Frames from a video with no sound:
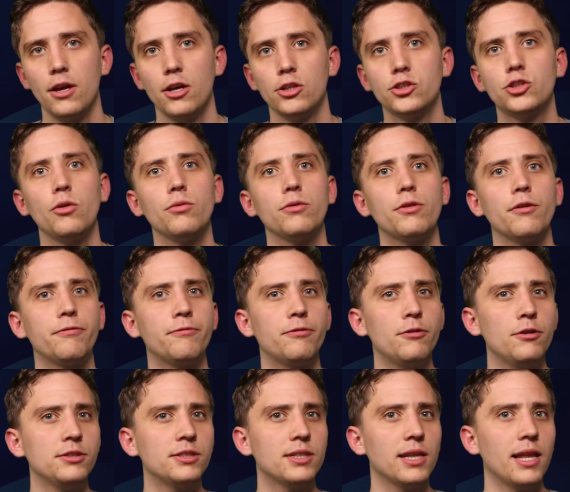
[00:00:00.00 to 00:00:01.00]
So the
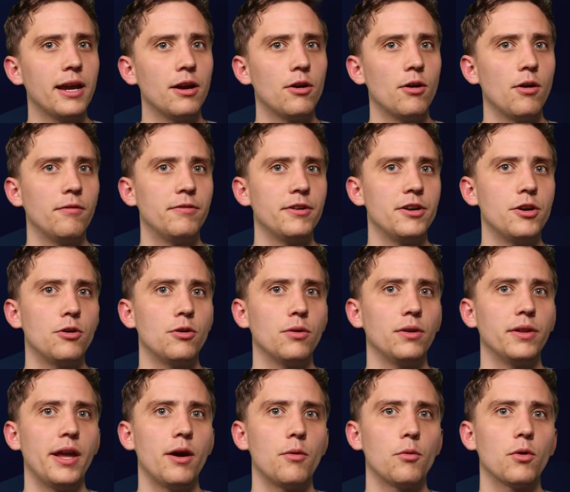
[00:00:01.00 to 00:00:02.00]
first layer of a
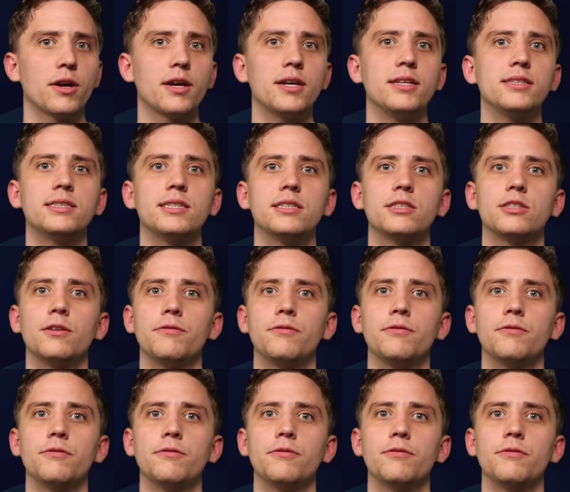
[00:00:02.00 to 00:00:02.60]
neural network consists